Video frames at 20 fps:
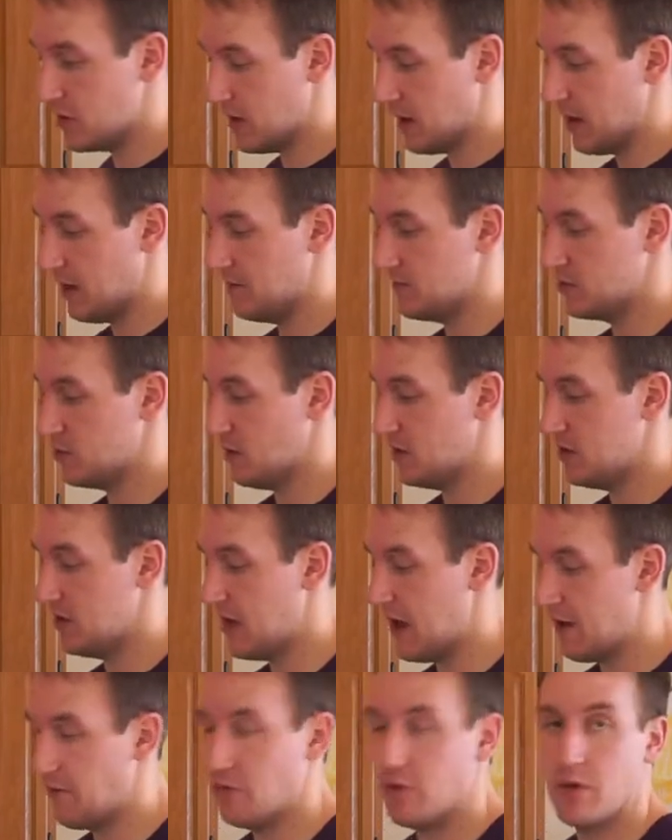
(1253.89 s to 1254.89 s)
So I
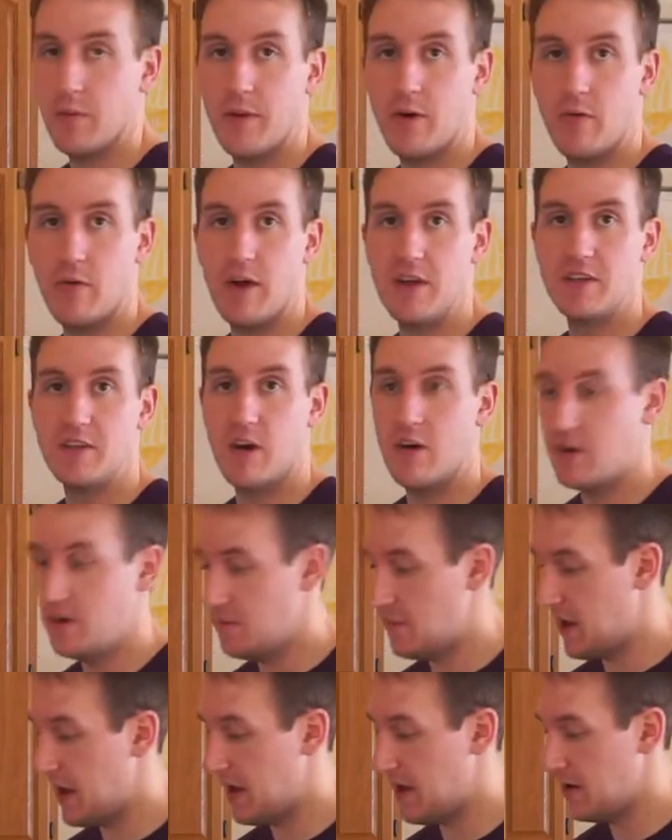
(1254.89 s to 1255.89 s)
did have a little bit of rice I
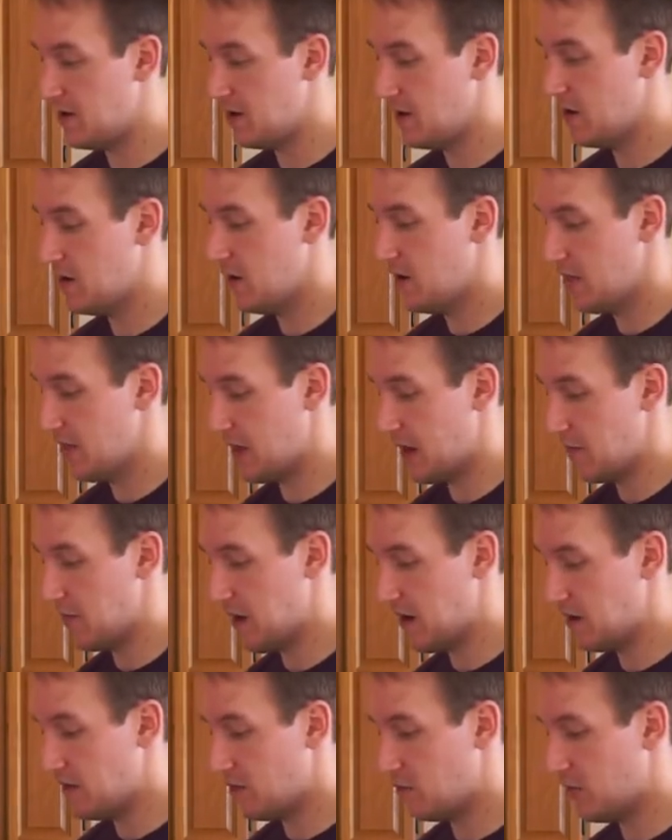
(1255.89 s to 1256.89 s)
already made that I
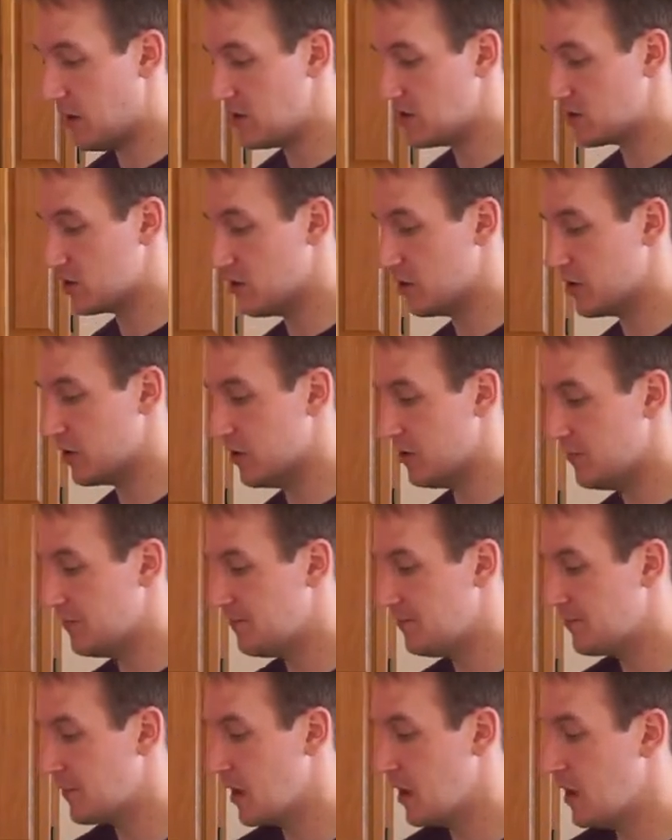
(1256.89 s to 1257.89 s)
made in the rice cooker.
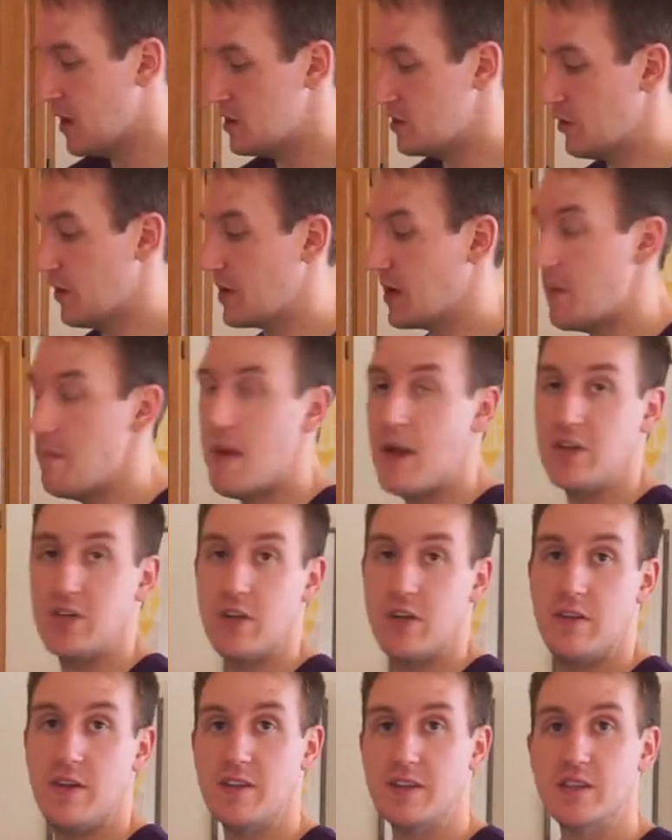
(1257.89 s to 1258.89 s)
So like I
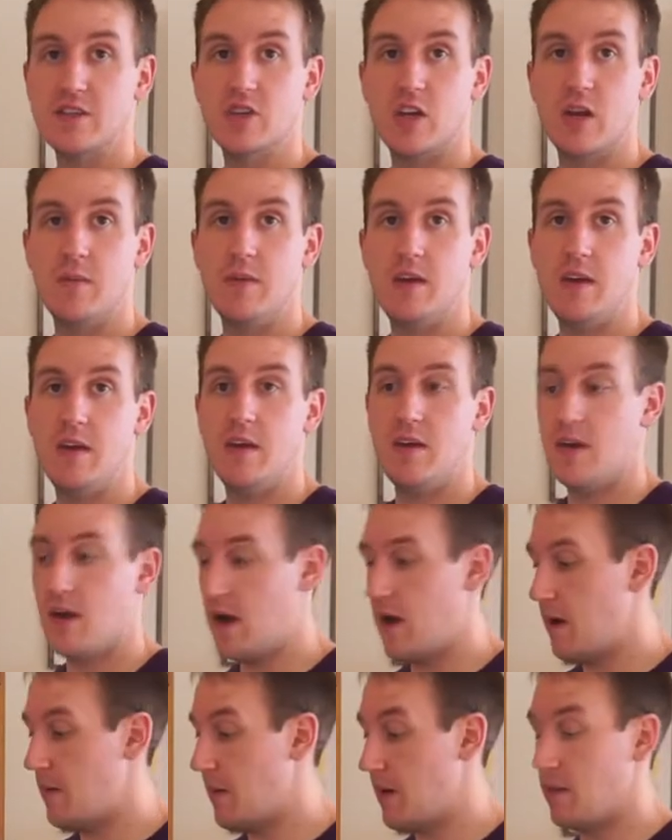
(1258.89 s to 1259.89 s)
mentioned, this is going to be
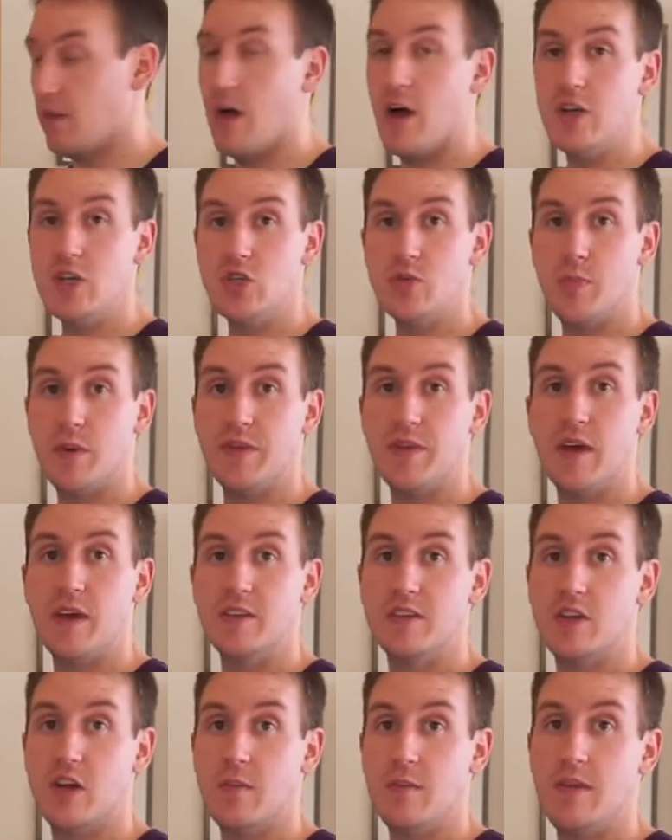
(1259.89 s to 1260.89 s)
my lunch, but
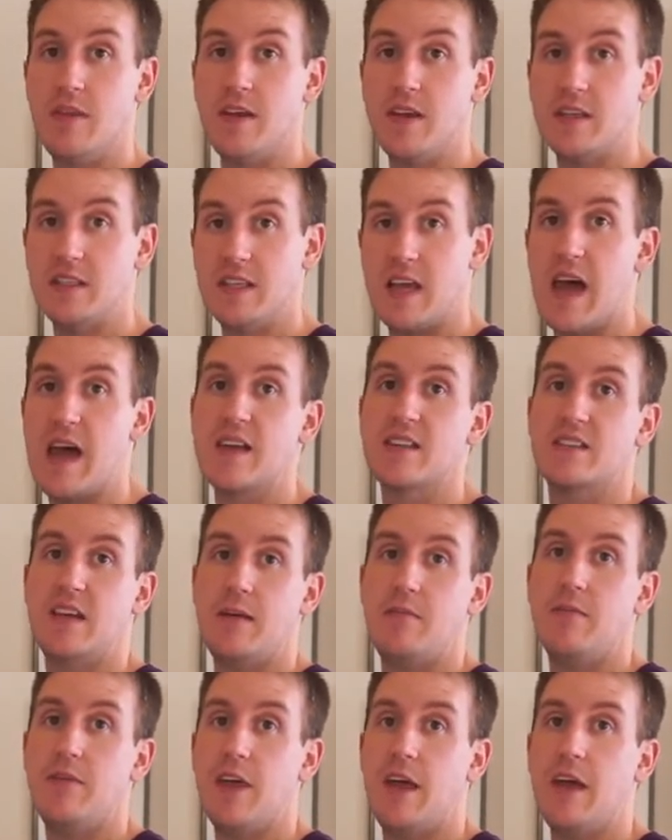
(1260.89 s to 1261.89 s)
it's going to be the exact
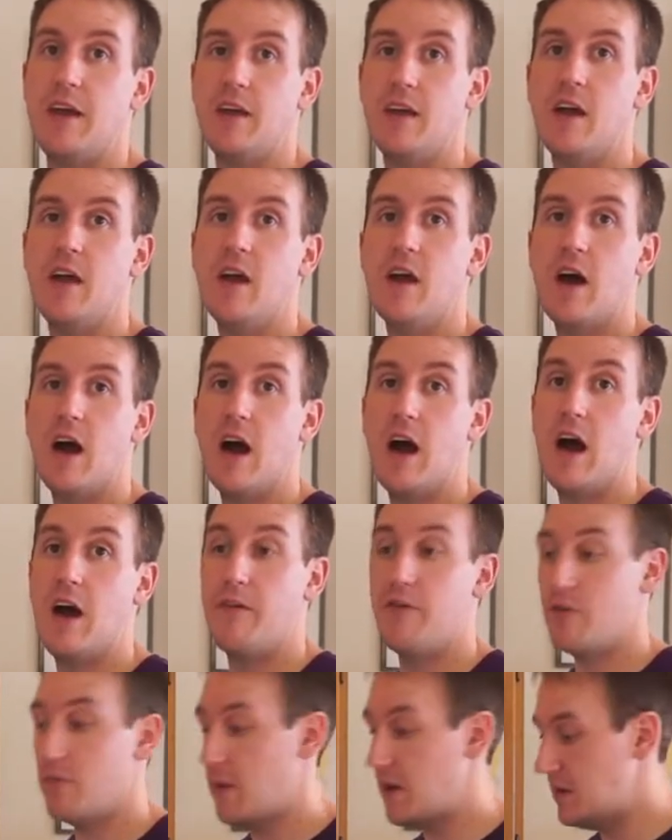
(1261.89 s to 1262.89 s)
same thing
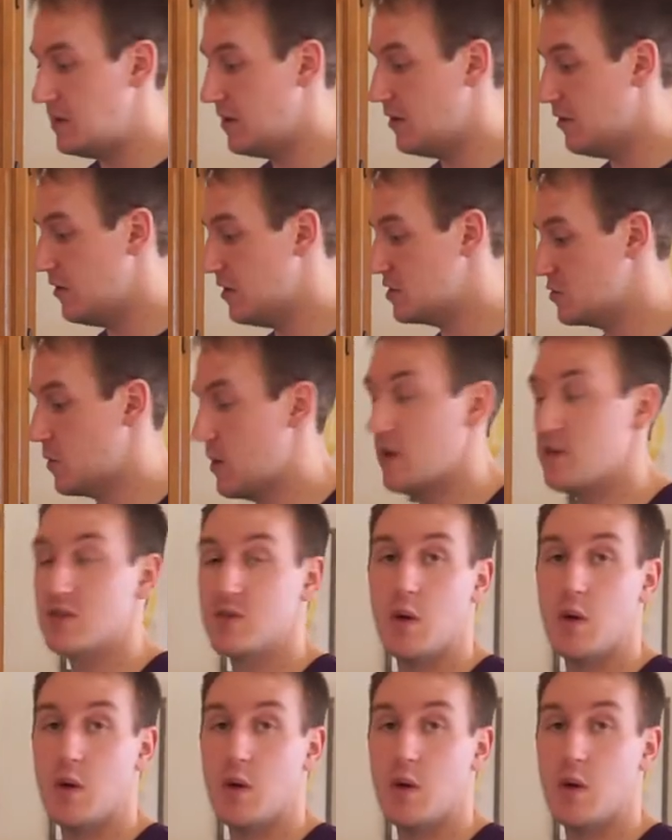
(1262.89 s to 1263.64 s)
for my dinner as well.